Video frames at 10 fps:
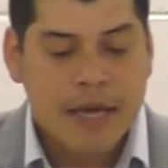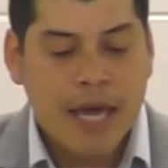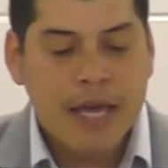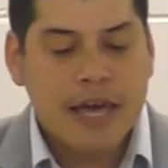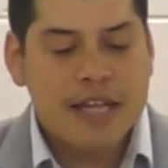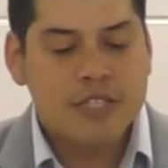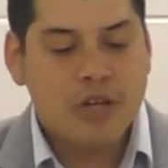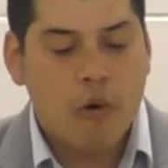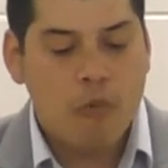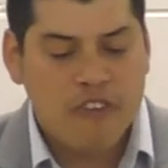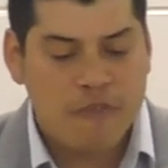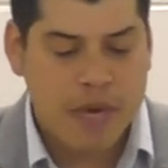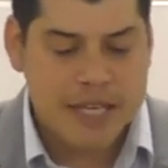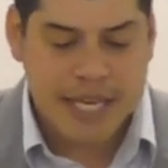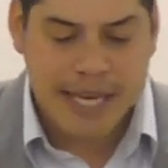He that is not with
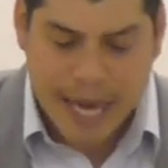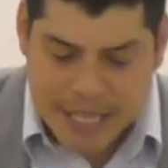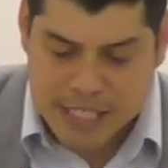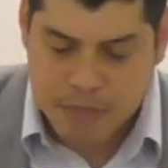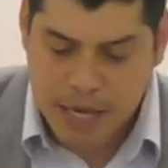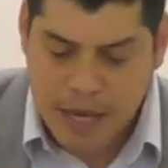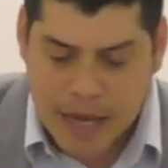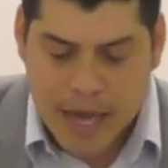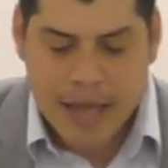me is against me,